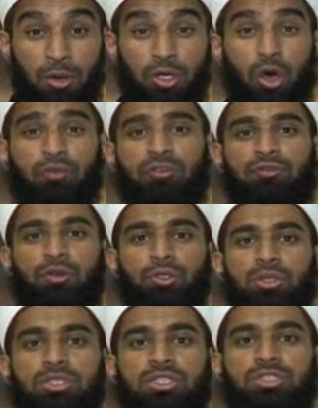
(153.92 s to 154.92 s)
unlawful for
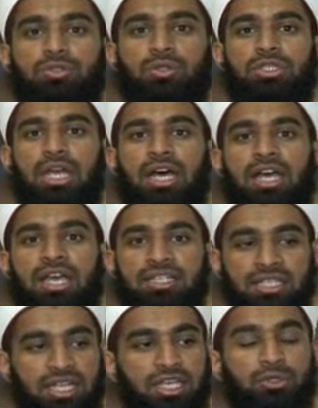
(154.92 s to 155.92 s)
you in this dunya
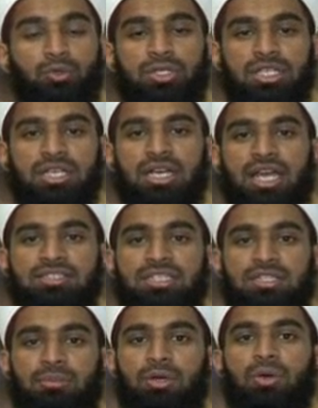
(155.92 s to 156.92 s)
today you legalize
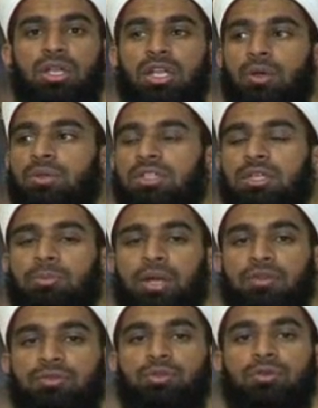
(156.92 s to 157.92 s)
it tomorrow allah will
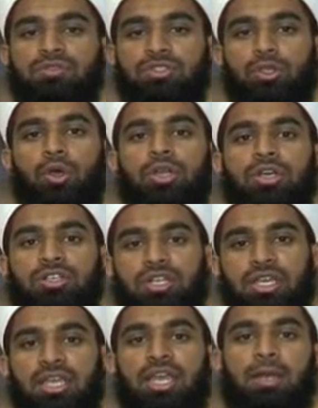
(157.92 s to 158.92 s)
deprive you of this honor and
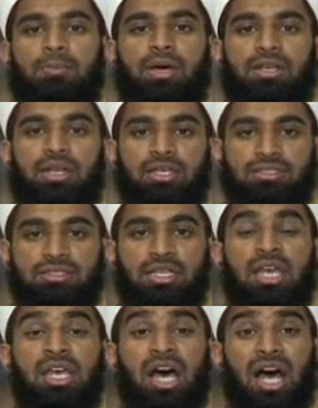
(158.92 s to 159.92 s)
drinking it in paradise
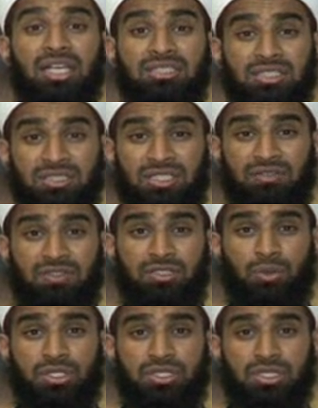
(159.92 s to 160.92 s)
ask yourself
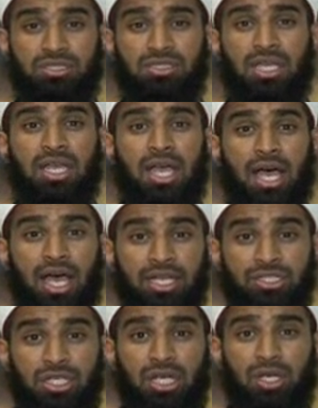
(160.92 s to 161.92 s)
these questions
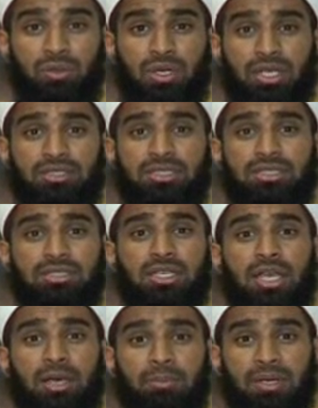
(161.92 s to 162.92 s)
inshallah aziz
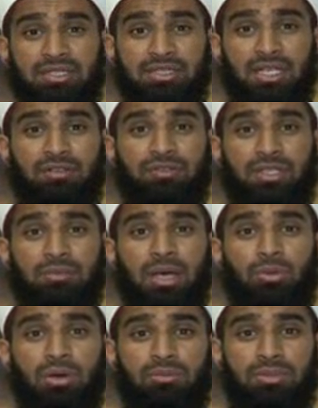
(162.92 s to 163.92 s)
myself
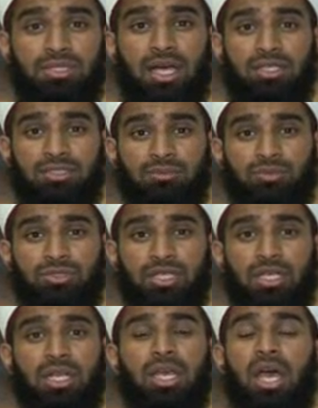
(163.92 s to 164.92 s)
imam muhammed asim
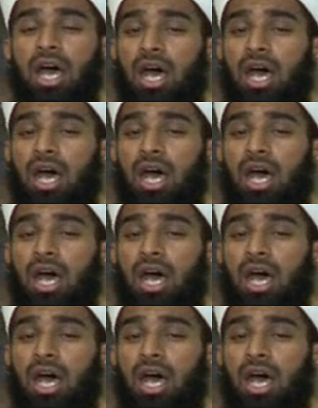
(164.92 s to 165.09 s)
hussain